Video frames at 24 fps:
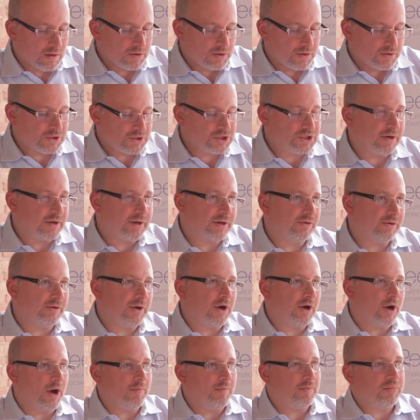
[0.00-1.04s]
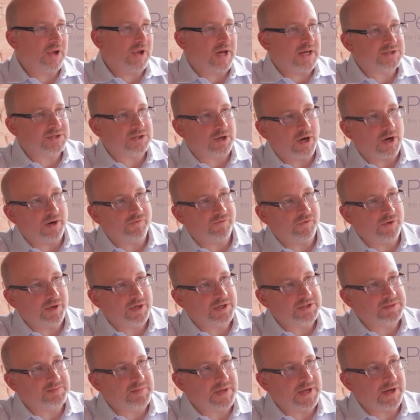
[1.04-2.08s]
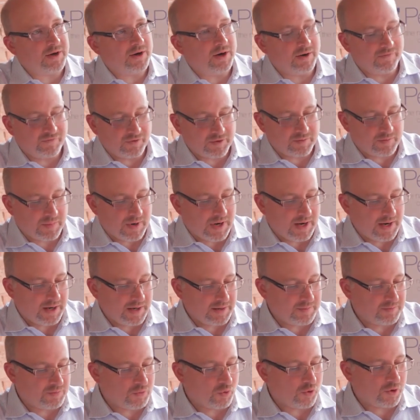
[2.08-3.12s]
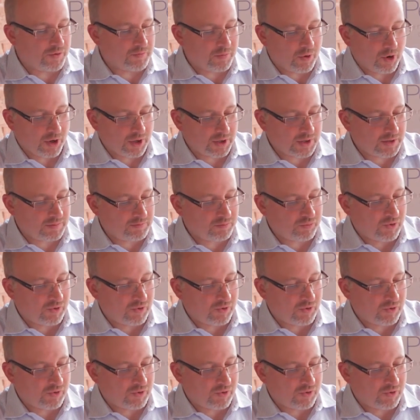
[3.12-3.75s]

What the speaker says: The Cherry Creek Plaza offering is being offered by Rothbart